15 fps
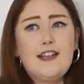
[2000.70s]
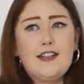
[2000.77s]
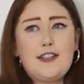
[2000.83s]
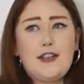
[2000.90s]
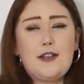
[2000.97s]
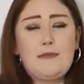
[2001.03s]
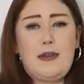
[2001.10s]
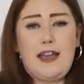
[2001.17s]

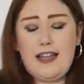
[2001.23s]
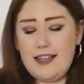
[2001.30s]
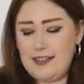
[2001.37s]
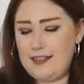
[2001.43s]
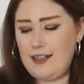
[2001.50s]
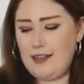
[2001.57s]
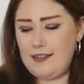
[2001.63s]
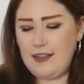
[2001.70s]
to me
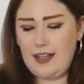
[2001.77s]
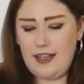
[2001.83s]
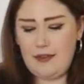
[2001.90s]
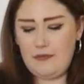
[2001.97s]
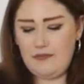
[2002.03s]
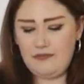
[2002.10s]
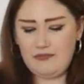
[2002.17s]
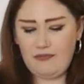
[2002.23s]
so
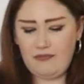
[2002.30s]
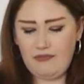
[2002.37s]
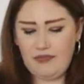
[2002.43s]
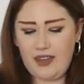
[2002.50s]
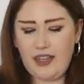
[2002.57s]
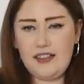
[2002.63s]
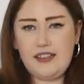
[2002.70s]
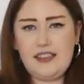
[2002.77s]
that,
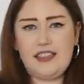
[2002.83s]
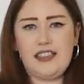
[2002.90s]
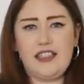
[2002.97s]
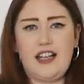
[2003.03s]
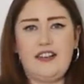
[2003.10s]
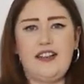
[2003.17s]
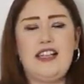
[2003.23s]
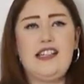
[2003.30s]
you
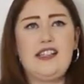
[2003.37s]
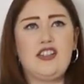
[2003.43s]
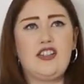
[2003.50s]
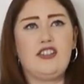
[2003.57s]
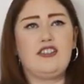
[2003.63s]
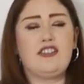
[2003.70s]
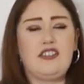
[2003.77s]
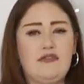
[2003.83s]
know, it's
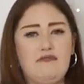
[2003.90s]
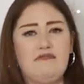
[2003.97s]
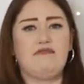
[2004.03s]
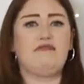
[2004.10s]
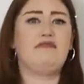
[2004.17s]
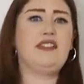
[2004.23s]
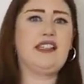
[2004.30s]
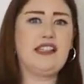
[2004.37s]
not
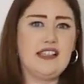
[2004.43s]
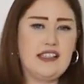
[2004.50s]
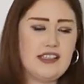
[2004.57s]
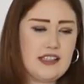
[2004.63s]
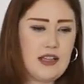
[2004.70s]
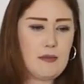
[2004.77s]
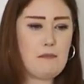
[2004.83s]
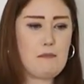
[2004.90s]

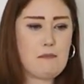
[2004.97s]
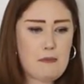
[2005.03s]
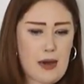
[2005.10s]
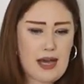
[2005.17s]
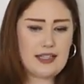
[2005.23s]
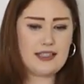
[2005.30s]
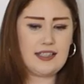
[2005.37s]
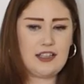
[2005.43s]

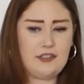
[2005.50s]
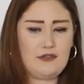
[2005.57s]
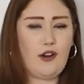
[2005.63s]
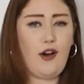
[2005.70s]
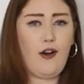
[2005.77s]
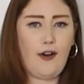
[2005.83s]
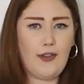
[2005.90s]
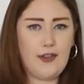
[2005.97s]
massive
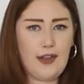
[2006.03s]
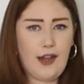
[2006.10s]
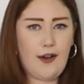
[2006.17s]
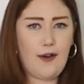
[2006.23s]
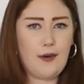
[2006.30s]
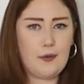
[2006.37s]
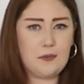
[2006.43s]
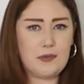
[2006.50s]
on the
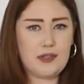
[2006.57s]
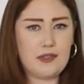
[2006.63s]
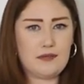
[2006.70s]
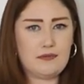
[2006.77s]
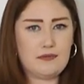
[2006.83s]
arms.